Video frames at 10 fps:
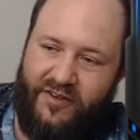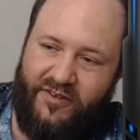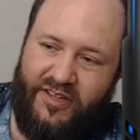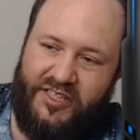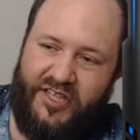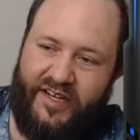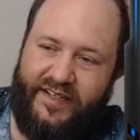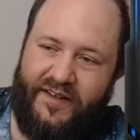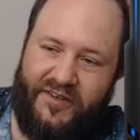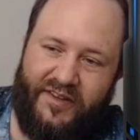really shutting
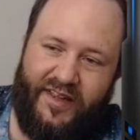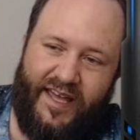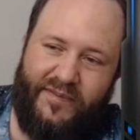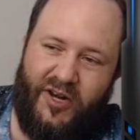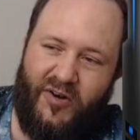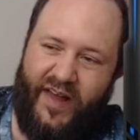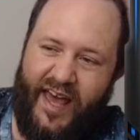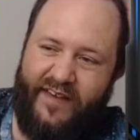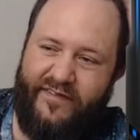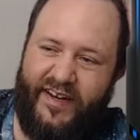down the early game. You don't
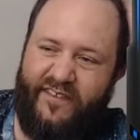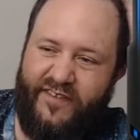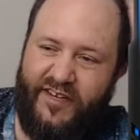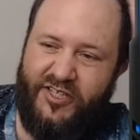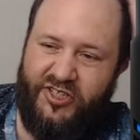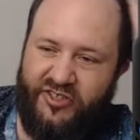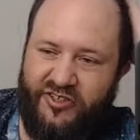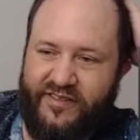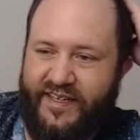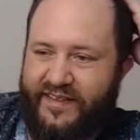have any
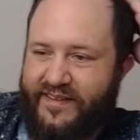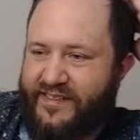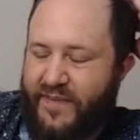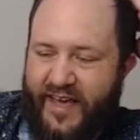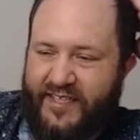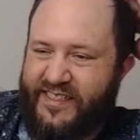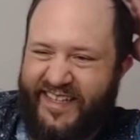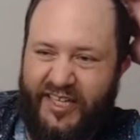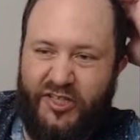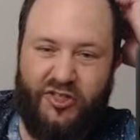finishers in the Smash in
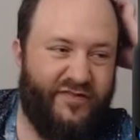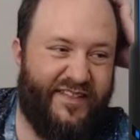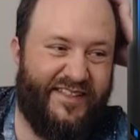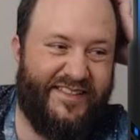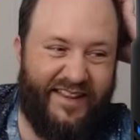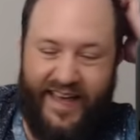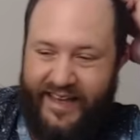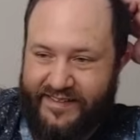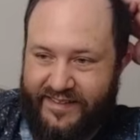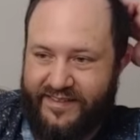either of these
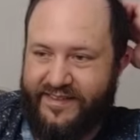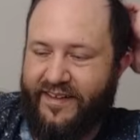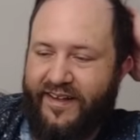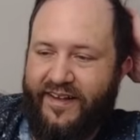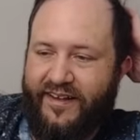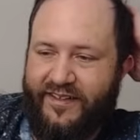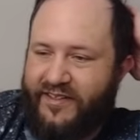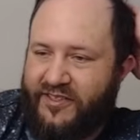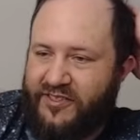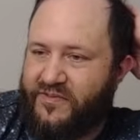classes. There,
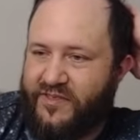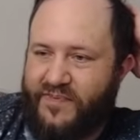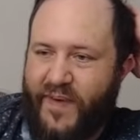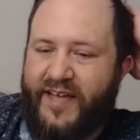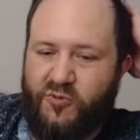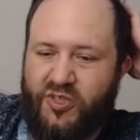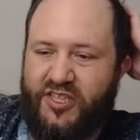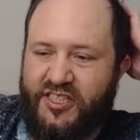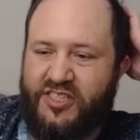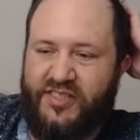there, Smash
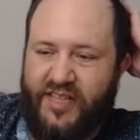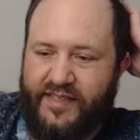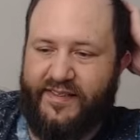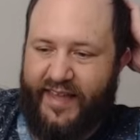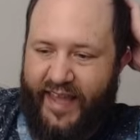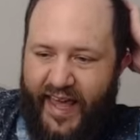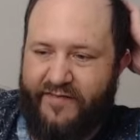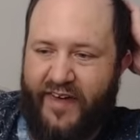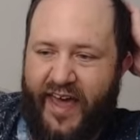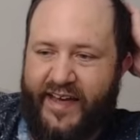really just doesn't
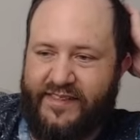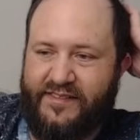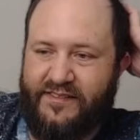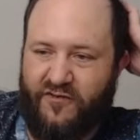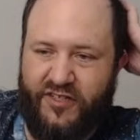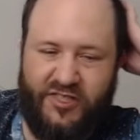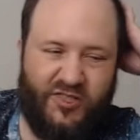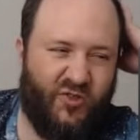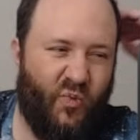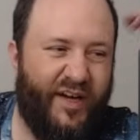have access to
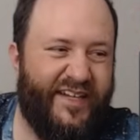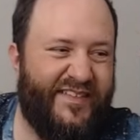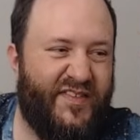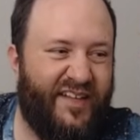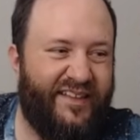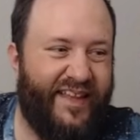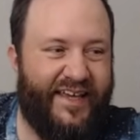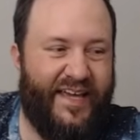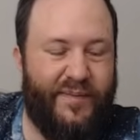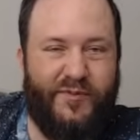finishers. What is the
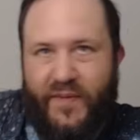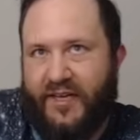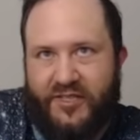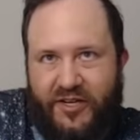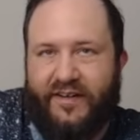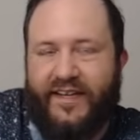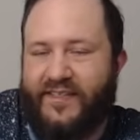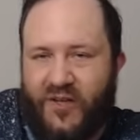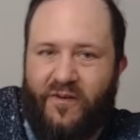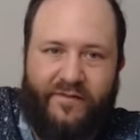late game Smash card?
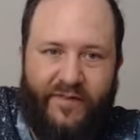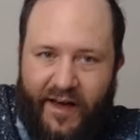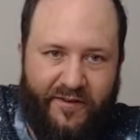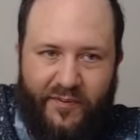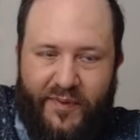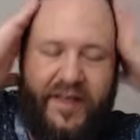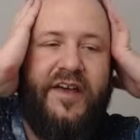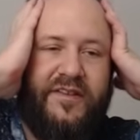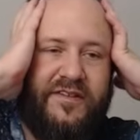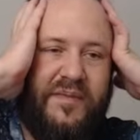It's going viral, but
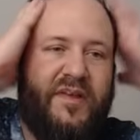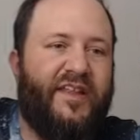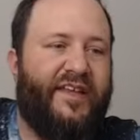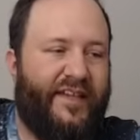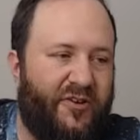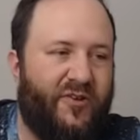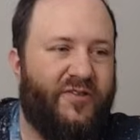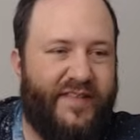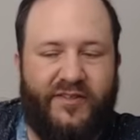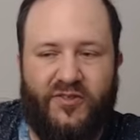there's a million
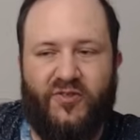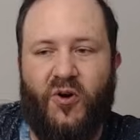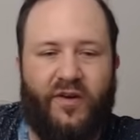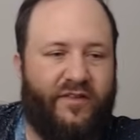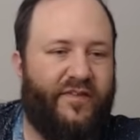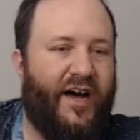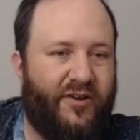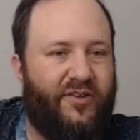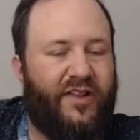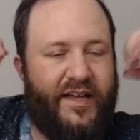heroes that do going
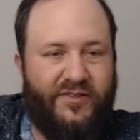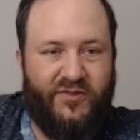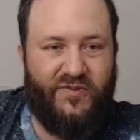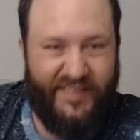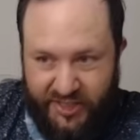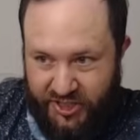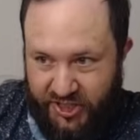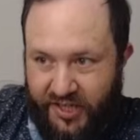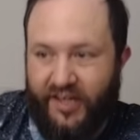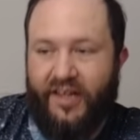viral and do
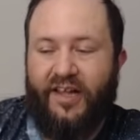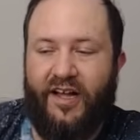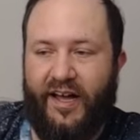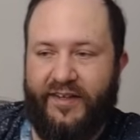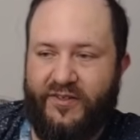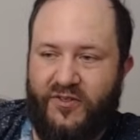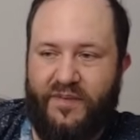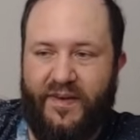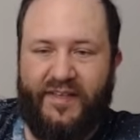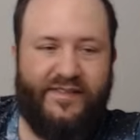teacher uh, and do
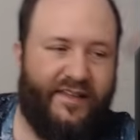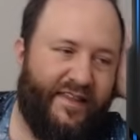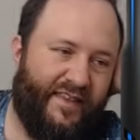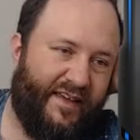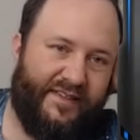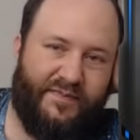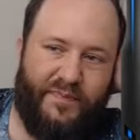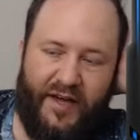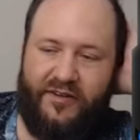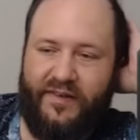the Beastly things
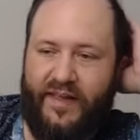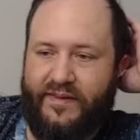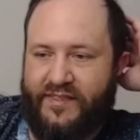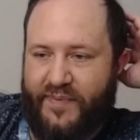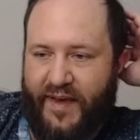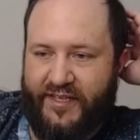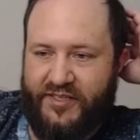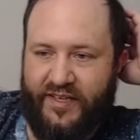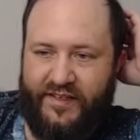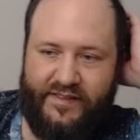better than the Smash
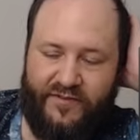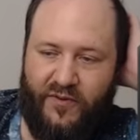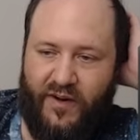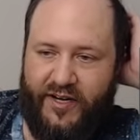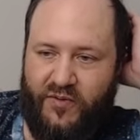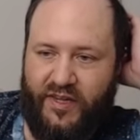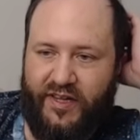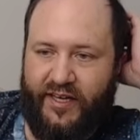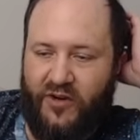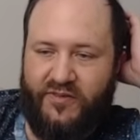does. If you want to
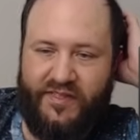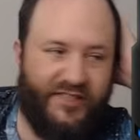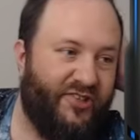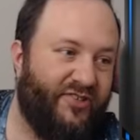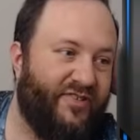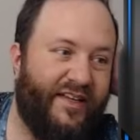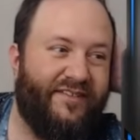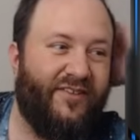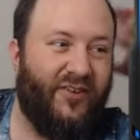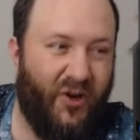really go teacher,
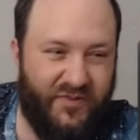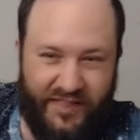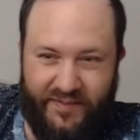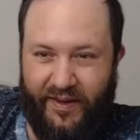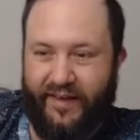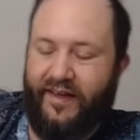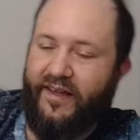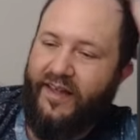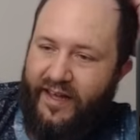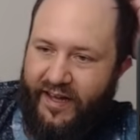then go Z-Mech.
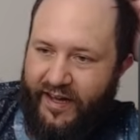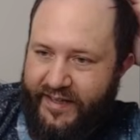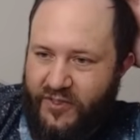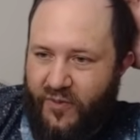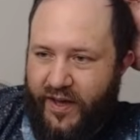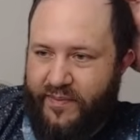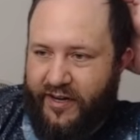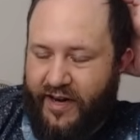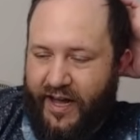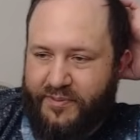Uh, it's a way
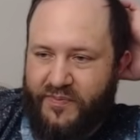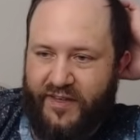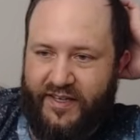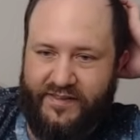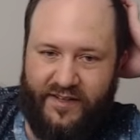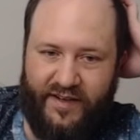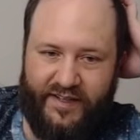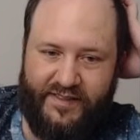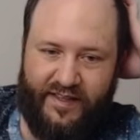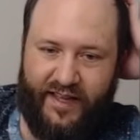better option because the
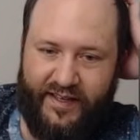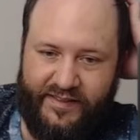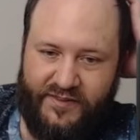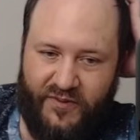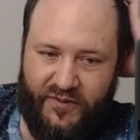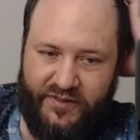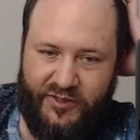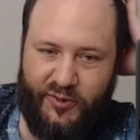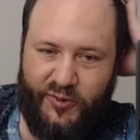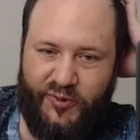crazy class is going
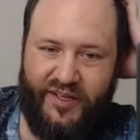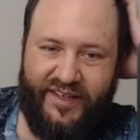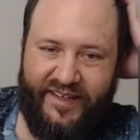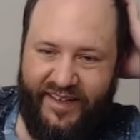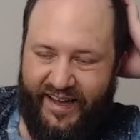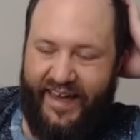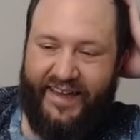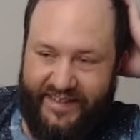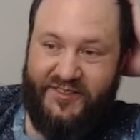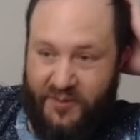to, uh,
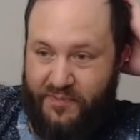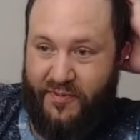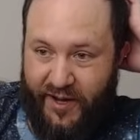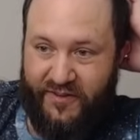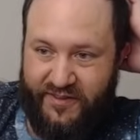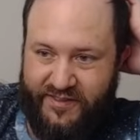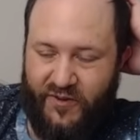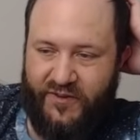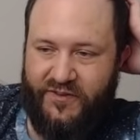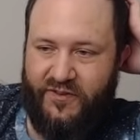and his superpowers are
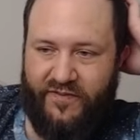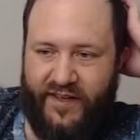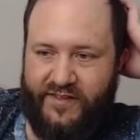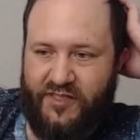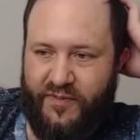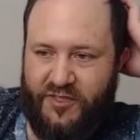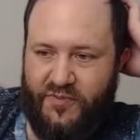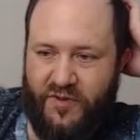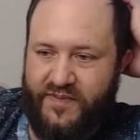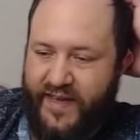going to advance you much
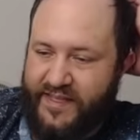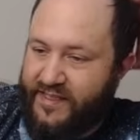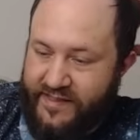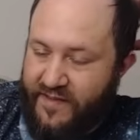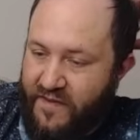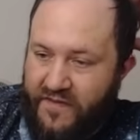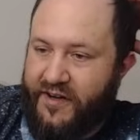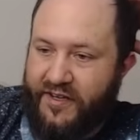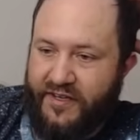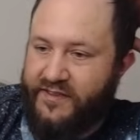more. Smash does have a
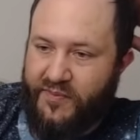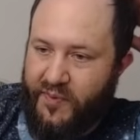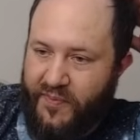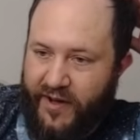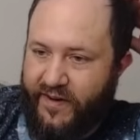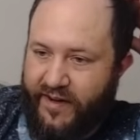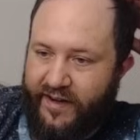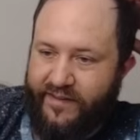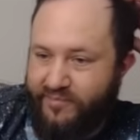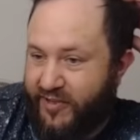very good superpower
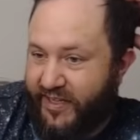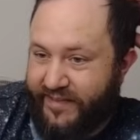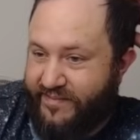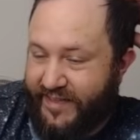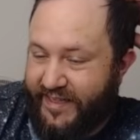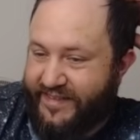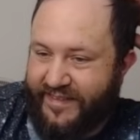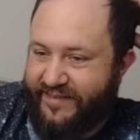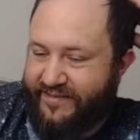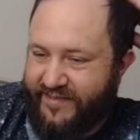here. Pretty
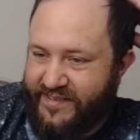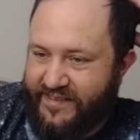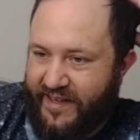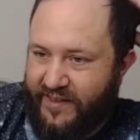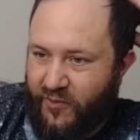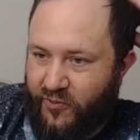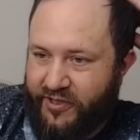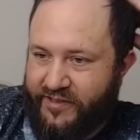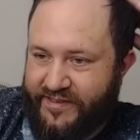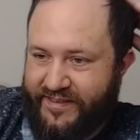decent. This is like the
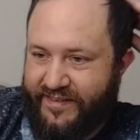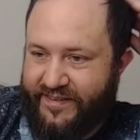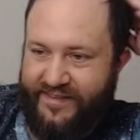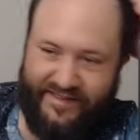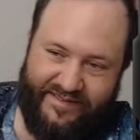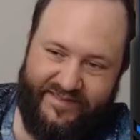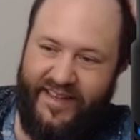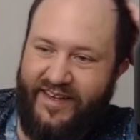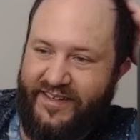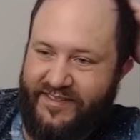worst, and this is
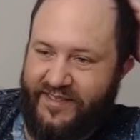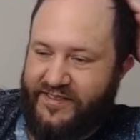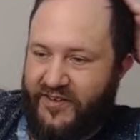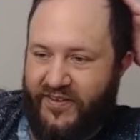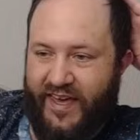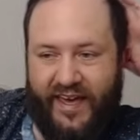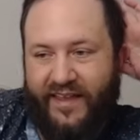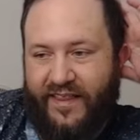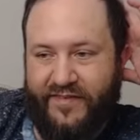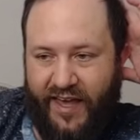just okay. I
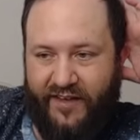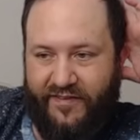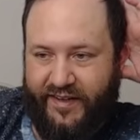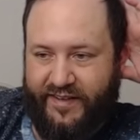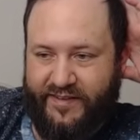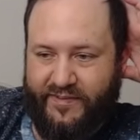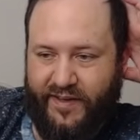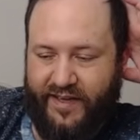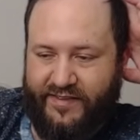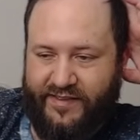love Galvanize,
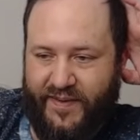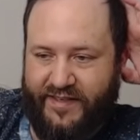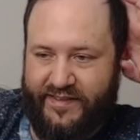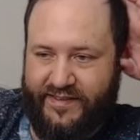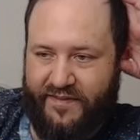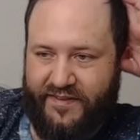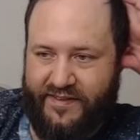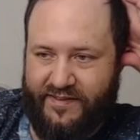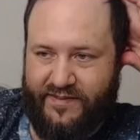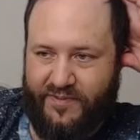and Smash is
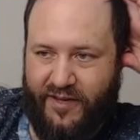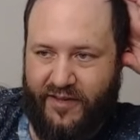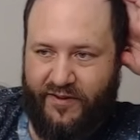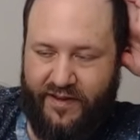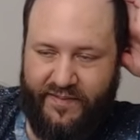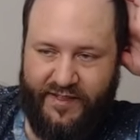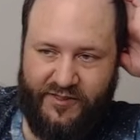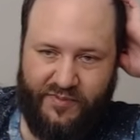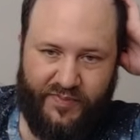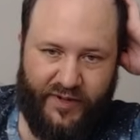obviously probably one of the best
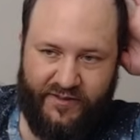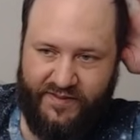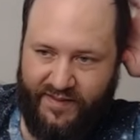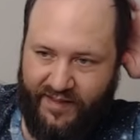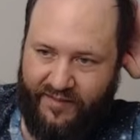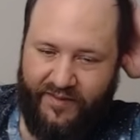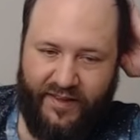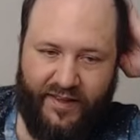superpowers in the game.